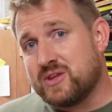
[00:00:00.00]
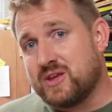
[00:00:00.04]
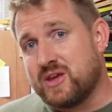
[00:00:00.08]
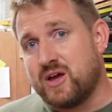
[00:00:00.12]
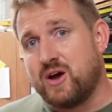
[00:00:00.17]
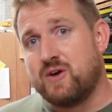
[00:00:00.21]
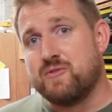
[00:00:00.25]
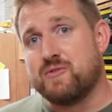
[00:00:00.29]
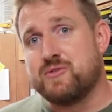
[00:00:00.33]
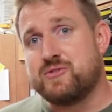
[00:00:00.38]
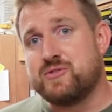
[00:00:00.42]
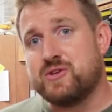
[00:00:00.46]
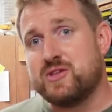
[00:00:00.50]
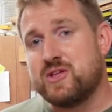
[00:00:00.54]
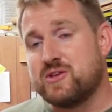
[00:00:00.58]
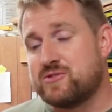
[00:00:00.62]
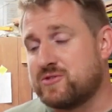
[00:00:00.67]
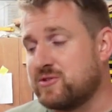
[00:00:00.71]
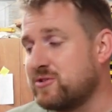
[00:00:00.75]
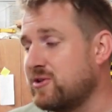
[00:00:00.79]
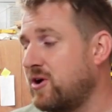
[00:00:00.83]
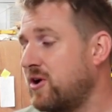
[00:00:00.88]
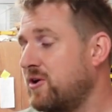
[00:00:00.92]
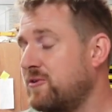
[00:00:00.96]
obviously there's
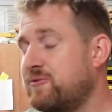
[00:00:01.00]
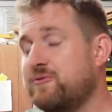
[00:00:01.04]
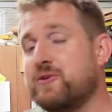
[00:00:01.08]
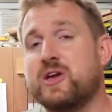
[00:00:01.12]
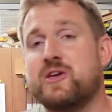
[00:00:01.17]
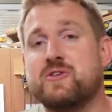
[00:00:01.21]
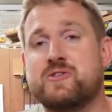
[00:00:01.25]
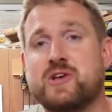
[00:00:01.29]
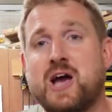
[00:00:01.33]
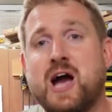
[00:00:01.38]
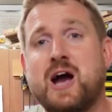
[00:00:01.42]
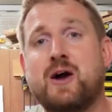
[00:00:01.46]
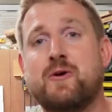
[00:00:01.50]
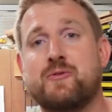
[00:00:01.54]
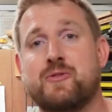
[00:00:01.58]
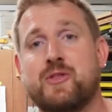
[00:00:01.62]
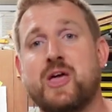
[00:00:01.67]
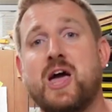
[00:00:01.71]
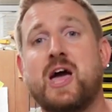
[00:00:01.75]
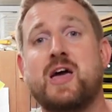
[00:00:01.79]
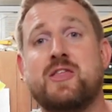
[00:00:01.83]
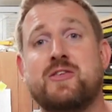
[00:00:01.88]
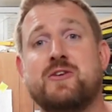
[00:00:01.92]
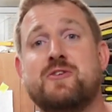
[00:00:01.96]
a lot of things out
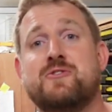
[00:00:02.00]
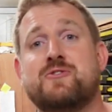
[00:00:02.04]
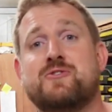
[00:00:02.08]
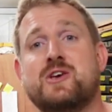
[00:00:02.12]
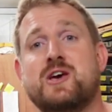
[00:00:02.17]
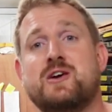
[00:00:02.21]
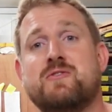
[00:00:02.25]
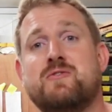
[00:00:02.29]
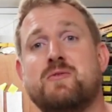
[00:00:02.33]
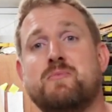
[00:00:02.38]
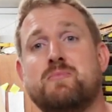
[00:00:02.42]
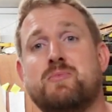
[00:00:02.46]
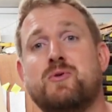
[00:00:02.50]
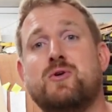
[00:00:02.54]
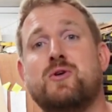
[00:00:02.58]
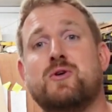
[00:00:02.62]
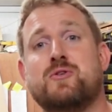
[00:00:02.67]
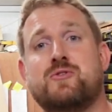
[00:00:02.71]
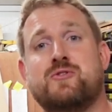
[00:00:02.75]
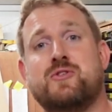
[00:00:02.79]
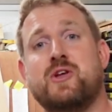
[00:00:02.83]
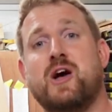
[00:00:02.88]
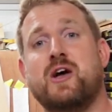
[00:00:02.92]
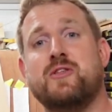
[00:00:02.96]
there, these serving
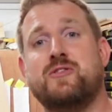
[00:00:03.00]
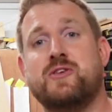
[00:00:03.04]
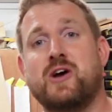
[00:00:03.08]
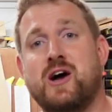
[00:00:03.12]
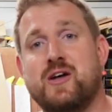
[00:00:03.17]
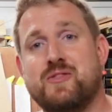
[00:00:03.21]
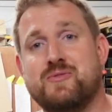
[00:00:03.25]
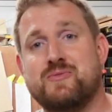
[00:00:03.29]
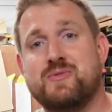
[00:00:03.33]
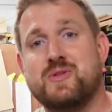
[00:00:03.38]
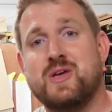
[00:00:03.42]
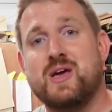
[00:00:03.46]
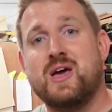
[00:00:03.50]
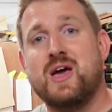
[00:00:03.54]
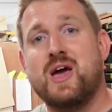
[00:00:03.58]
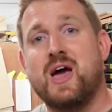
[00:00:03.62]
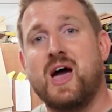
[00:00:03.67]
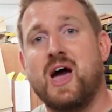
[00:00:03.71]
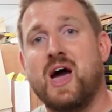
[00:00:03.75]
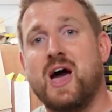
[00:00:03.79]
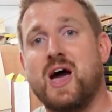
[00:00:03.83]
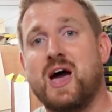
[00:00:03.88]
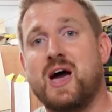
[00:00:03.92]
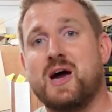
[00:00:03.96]
boards that are done
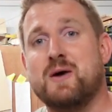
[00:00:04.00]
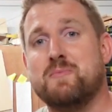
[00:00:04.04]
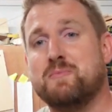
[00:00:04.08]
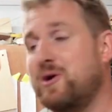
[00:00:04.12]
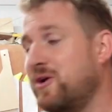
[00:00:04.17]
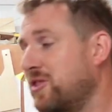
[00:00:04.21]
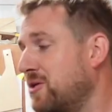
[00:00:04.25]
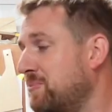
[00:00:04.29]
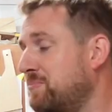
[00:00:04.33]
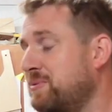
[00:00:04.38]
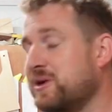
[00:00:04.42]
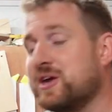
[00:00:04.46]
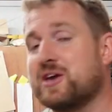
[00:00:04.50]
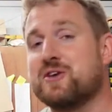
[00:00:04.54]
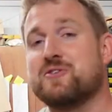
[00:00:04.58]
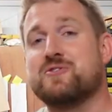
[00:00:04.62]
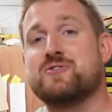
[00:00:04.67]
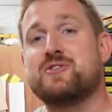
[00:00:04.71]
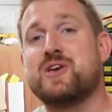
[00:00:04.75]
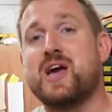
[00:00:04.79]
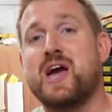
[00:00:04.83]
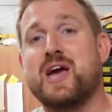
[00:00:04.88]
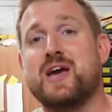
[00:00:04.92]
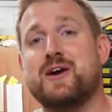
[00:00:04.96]
on a bigger
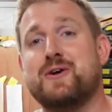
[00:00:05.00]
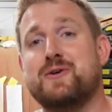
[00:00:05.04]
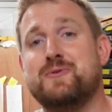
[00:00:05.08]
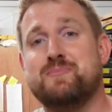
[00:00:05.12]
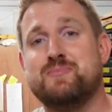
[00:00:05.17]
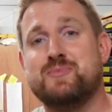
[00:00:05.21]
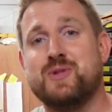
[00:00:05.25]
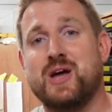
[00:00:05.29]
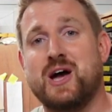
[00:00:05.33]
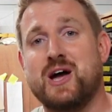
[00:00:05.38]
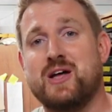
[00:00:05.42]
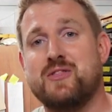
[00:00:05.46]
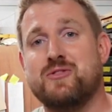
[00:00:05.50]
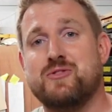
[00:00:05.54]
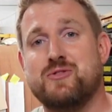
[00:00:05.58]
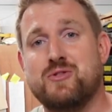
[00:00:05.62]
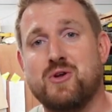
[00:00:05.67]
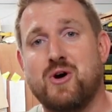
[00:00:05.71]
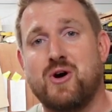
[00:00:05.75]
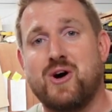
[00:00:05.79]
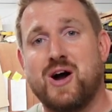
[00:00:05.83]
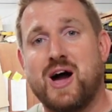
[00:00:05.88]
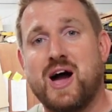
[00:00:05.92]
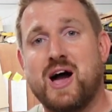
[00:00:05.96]
scale and
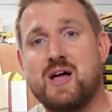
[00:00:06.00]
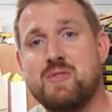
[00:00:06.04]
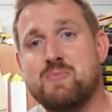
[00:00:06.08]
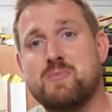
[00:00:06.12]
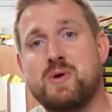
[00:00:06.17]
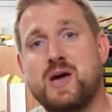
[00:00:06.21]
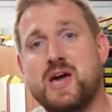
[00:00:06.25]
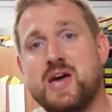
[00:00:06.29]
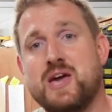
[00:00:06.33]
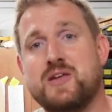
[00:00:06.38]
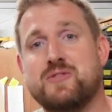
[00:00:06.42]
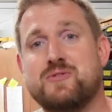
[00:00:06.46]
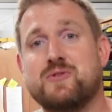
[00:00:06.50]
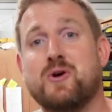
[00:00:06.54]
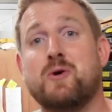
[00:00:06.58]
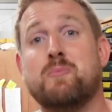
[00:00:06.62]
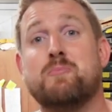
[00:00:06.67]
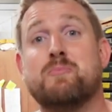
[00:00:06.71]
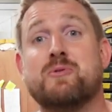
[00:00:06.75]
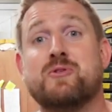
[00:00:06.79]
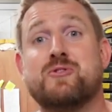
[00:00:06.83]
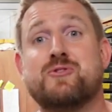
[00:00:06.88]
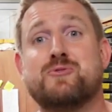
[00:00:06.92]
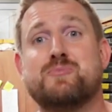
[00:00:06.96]
not handmade,
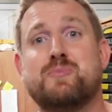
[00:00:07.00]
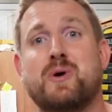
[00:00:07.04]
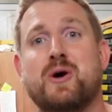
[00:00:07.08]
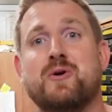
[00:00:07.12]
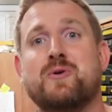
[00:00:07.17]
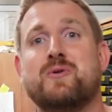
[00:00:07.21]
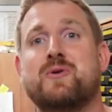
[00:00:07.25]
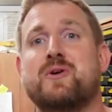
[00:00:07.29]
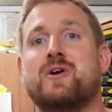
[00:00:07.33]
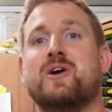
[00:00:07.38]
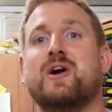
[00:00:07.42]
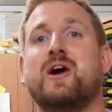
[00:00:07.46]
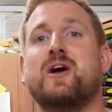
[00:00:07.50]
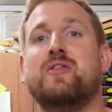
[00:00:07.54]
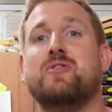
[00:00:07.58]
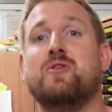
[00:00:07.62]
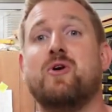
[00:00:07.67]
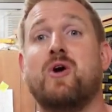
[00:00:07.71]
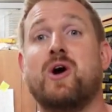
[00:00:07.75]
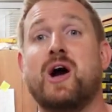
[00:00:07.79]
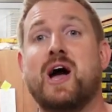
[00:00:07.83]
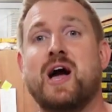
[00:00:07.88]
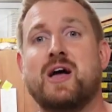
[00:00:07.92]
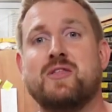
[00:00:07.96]
not bespoke, and
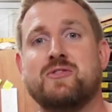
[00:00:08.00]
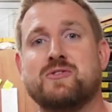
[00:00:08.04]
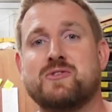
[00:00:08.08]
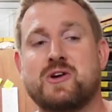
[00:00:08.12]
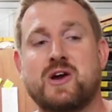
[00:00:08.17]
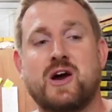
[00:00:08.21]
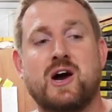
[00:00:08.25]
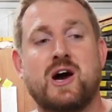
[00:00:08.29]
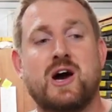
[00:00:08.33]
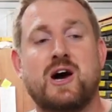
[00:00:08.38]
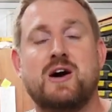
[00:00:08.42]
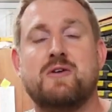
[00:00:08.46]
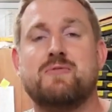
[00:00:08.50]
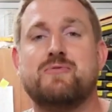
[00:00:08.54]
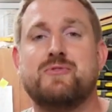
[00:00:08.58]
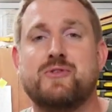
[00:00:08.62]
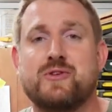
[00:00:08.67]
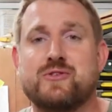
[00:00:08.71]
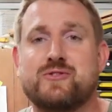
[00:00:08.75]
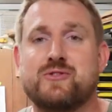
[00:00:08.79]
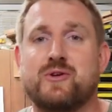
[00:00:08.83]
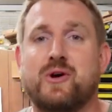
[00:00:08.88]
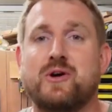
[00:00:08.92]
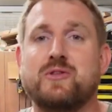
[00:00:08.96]
not hand carved.
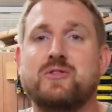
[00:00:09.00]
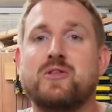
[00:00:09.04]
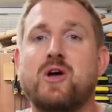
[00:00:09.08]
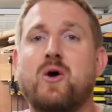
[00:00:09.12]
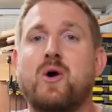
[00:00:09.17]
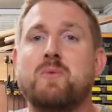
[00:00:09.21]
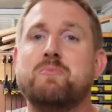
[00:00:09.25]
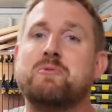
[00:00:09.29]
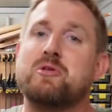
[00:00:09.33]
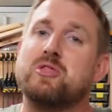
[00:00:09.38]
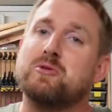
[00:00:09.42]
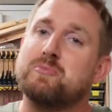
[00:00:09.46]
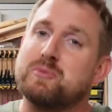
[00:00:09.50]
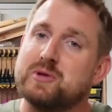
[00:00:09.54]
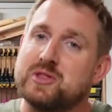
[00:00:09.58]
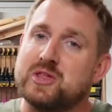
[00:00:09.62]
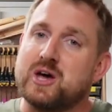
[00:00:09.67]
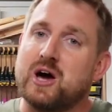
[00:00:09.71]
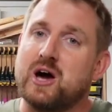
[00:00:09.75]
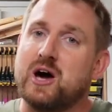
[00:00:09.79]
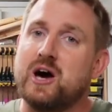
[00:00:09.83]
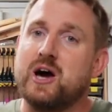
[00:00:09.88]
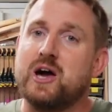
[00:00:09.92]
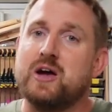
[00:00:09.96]
So I know I'm going to be the
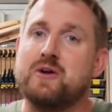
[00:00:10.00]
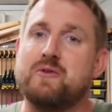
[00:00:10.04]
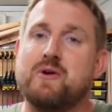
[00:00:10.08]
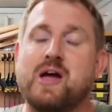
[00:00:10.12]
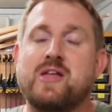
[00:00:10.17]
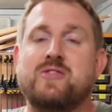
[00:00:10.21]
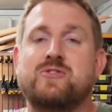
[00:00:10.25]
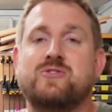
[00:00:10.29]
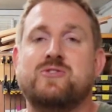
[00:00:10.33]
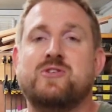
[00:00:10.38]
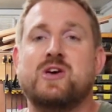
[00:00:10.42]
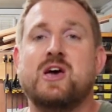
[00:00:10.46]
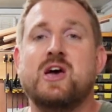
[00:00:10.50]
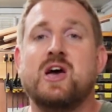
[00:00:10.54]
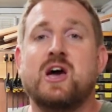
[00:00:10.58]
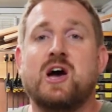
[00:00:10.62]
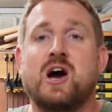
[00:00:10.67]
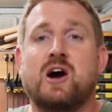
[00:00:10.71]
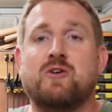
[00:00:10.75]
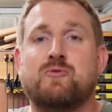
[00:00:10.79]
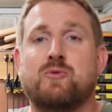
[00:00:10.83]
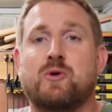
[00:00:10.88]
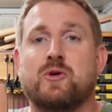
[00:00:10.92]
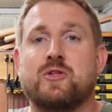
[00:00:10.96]
higher end
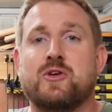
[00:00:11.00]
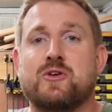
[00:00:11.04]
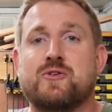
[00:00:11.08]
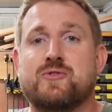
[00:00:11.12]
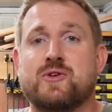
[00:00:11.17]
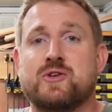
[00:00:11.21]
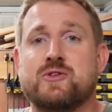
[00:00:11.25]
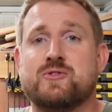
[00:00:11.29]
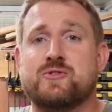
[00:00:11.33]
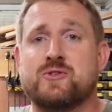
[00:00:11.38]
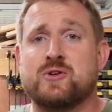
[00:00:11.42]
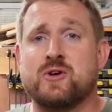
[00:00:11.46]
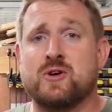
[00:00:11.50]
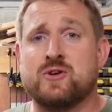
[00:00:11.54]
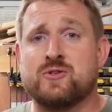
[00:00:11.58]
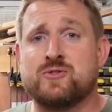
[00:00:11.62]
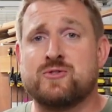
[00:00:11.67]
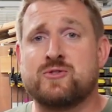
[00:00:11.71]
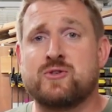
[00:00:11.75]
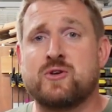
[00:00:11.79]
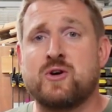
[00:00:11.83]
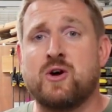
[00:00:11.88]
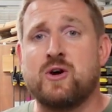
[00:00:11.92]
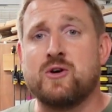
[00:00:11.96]
of what these things
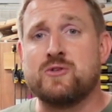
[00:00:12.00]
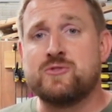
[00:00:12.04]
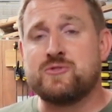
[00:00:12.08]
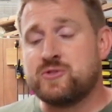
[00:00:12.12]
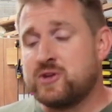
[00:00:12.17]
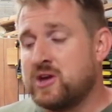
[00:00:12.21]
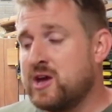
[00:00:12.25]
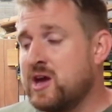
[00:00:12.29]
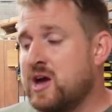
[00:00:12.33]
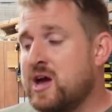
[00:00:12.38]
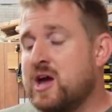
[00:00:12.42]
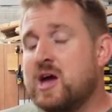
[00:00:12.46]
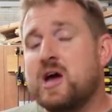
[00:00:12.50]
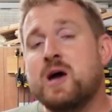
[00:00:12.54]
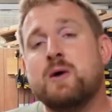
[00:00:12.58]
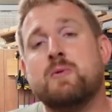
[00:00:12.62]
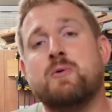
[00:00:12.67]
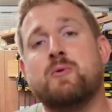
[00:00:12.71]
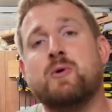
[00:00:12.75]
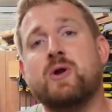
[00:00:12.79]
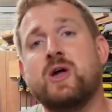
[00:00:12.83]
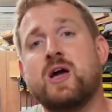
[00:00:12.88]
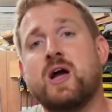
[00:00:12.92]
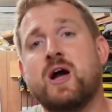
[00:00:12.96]
cost.
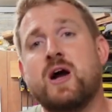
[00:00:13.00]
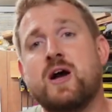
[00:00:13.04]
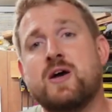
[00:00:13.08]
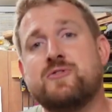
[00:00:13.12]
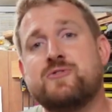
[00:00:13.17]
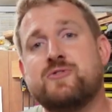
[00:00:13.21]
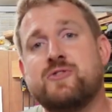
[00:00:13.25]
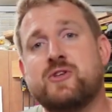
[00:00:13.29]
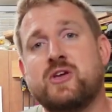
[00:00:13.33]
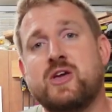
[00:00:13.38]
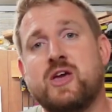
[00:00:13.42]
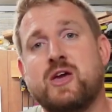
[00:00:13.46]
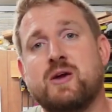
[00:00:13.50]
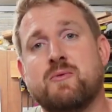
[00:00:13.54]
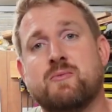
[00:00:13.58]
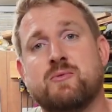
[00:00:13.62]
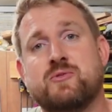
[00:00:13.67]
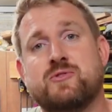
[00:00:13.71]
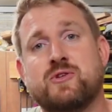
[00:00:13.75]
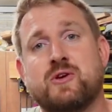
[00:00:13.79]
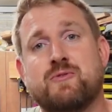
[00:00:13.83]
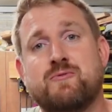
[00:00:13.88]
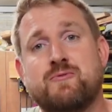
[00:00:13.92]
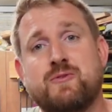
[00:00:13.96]
But when I asked, it
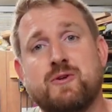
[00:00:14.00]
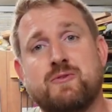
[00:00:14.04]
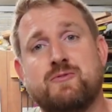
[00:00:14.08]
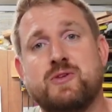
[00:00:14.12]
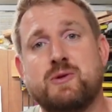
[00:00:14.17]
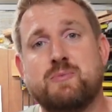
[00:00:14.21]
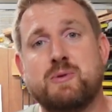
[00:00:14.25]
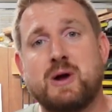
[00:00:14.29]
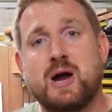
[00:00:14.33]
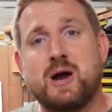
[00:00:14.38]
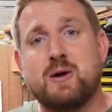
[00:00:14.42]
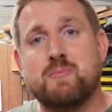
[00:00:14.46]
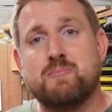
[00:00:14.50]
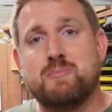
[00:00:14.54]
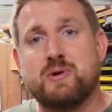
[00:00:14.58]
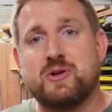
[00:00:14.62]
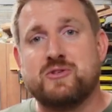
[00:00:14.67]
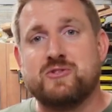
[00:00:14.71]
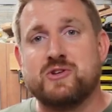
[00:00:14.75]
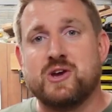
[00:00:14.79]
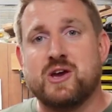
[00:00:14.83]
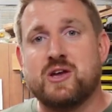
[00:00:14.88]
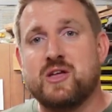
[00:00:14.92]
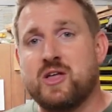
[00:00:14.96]
was a £50
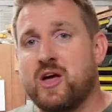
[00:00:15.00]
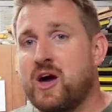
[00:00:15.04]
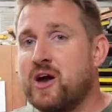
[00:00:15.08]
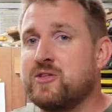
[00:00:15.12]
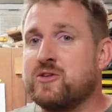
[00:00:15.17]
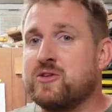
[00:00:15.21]
budget. I